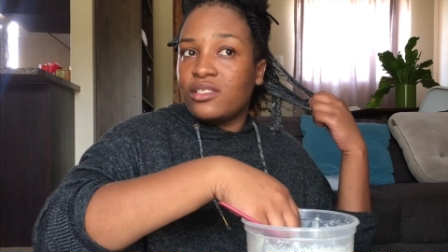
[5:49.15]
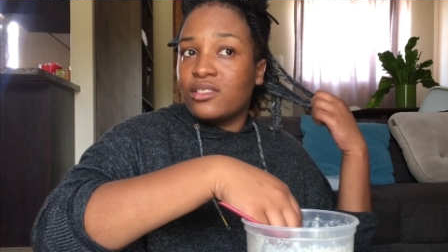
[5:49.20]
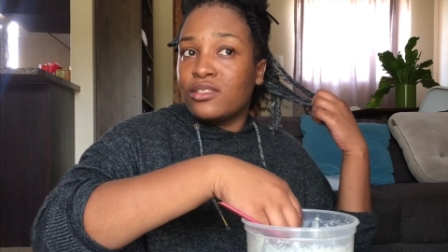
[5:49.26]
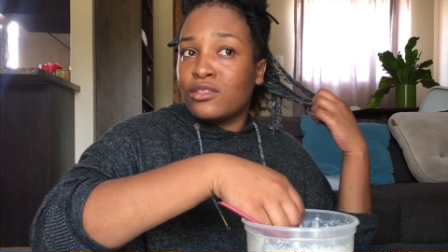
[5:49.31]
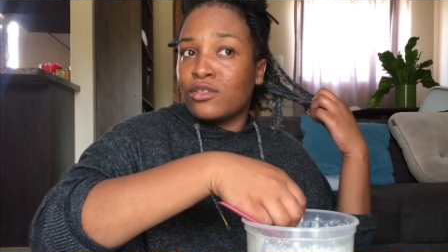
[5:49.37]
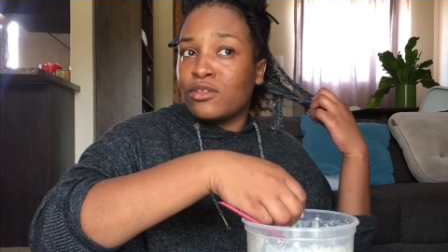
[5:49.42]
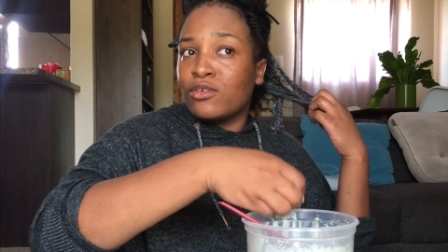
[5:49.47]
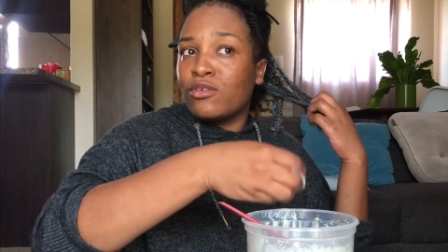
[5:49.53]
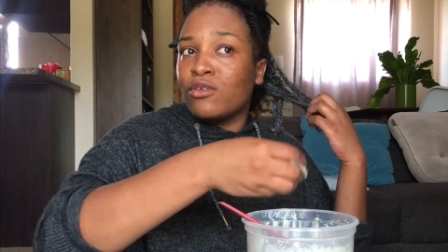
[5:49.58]

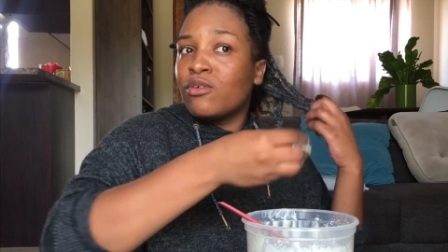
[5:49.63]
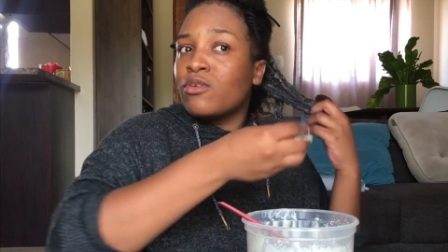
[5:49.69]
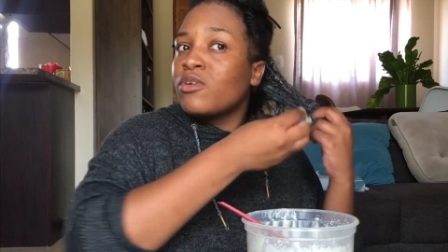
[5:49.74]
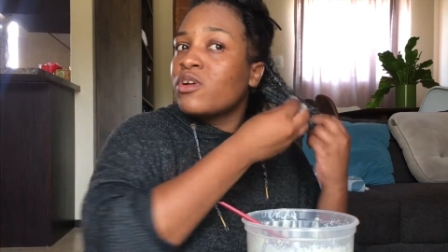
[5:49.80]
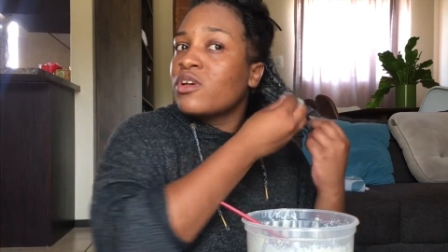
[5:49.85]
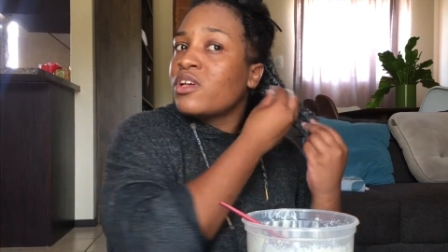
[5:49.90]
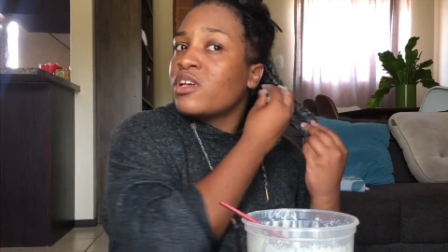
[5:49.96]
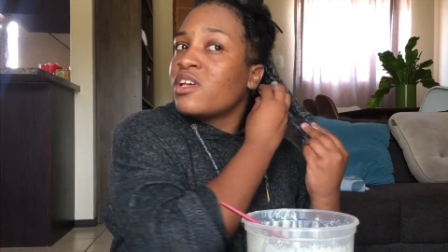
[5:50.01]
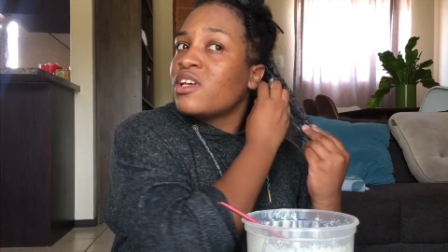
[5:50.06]
So
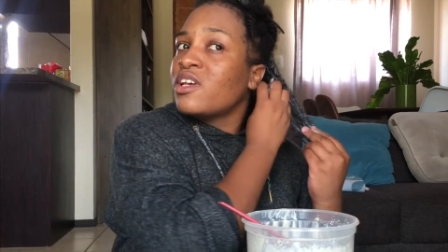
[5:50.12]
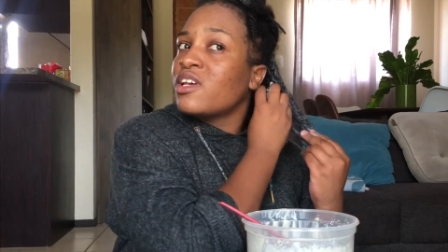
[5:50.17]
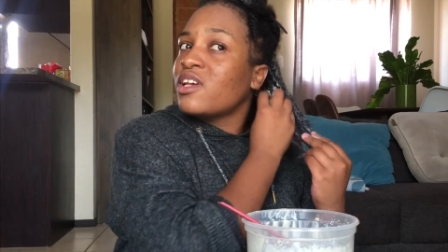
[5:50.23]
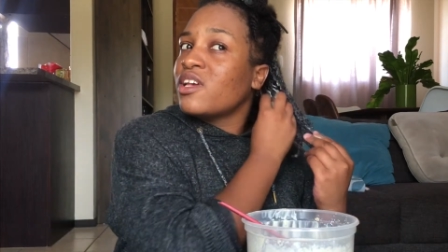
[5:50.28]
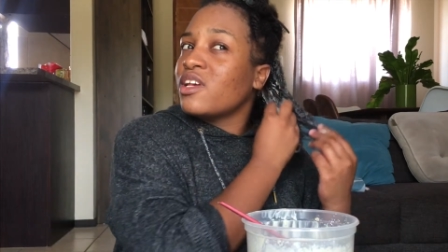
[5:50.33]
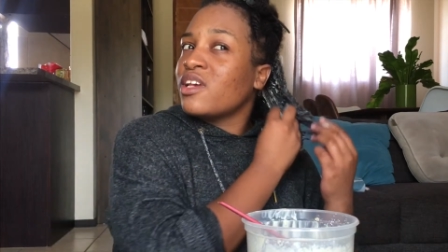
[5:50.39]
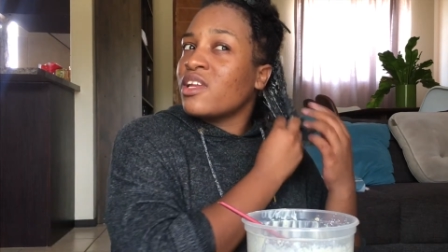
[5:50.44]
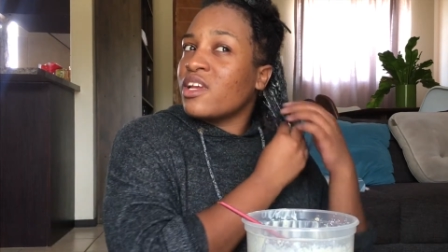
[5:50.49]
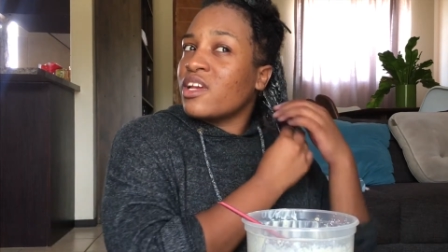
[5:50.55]

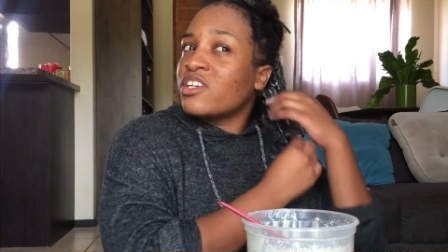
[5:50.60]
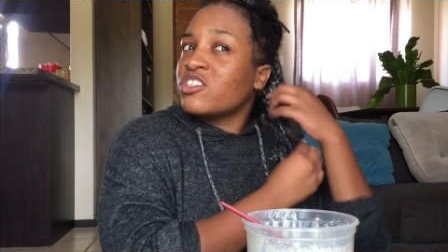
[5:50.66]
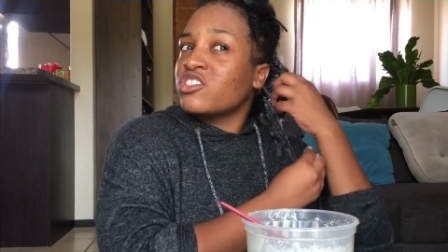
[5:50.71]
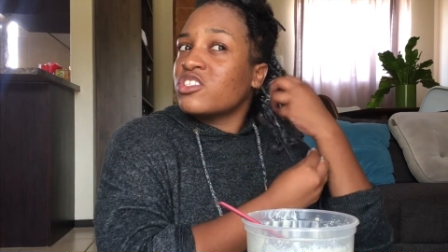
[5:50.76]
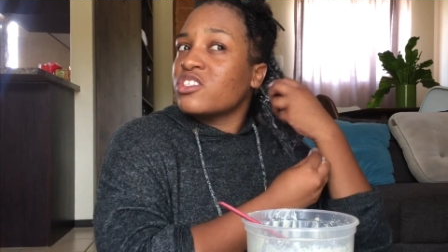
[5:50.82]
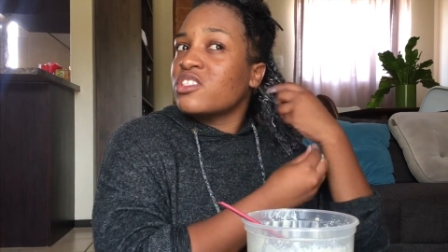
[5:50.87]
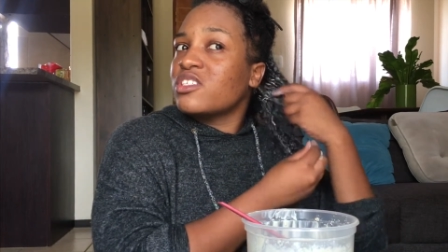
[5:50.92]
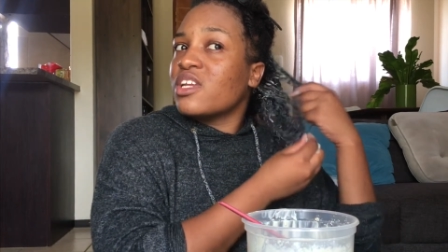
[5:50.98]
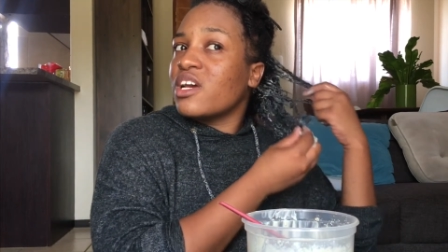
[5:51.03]
it
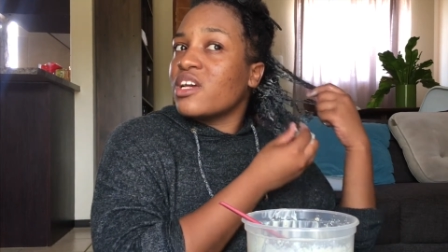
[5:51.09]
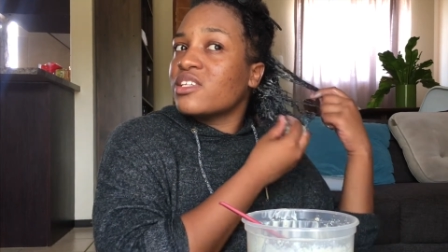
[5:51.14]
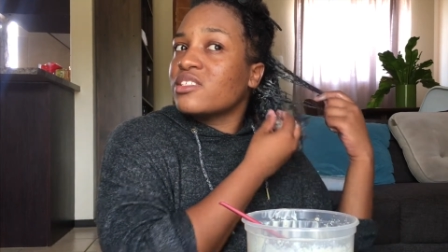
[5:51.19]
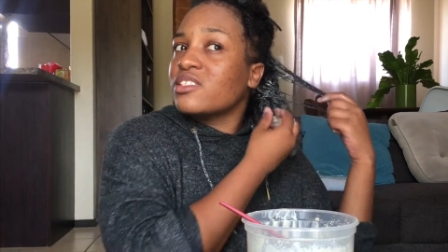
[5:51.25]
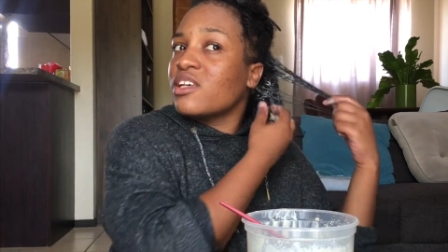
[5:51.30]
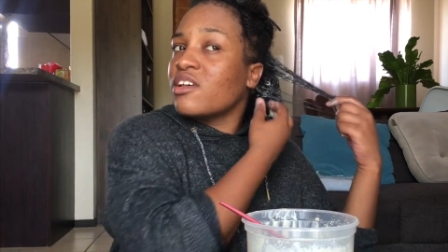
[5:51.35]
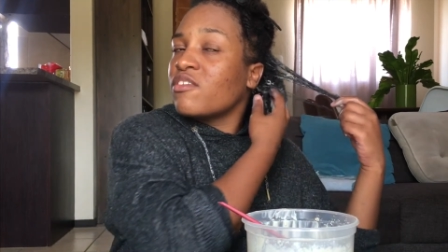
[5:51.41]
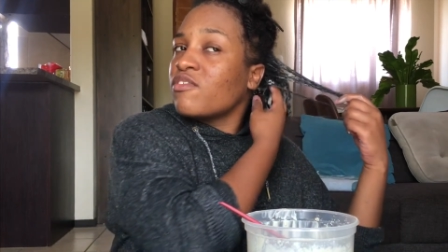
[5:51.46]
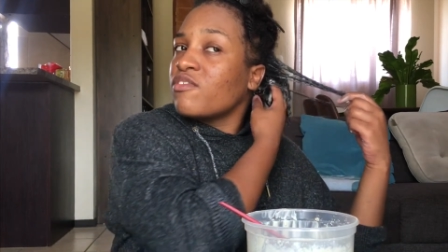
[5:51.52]
actually does